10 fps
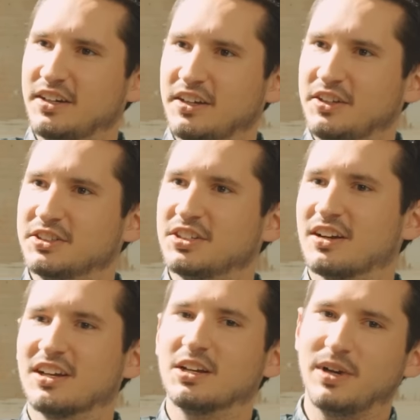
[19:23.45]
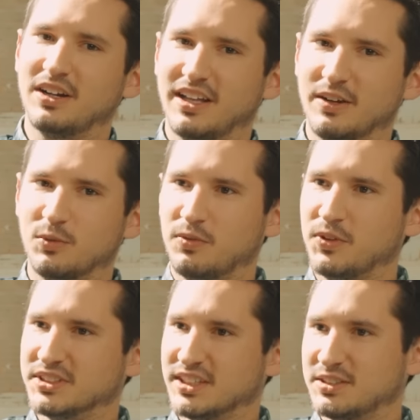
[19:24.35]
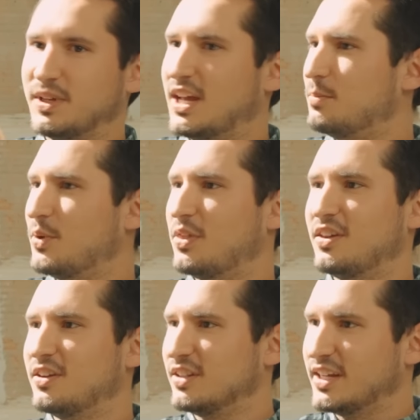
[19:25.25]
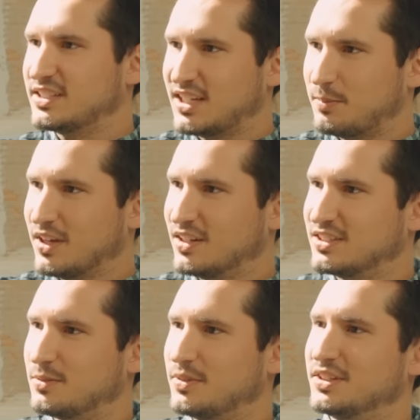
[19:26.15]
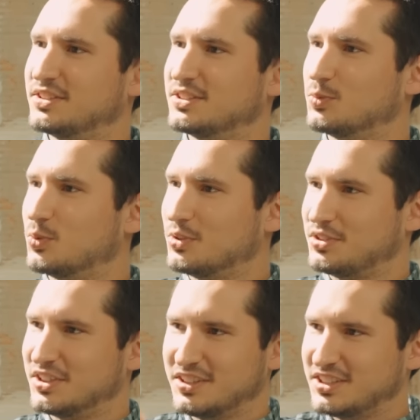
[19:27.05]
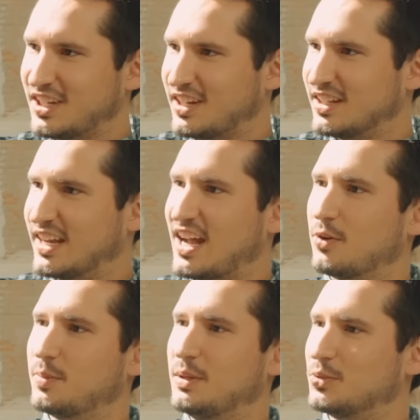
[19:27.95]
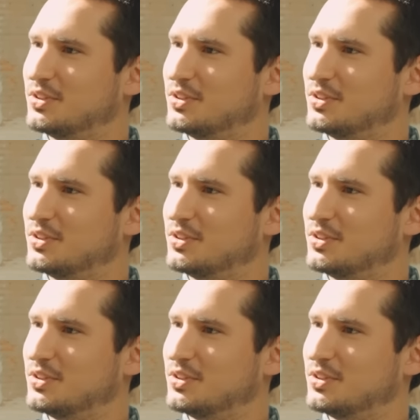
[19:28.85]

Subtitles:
you're talking about like what feels like to me empathy, or like stepping into somebody else's world, understanding like how people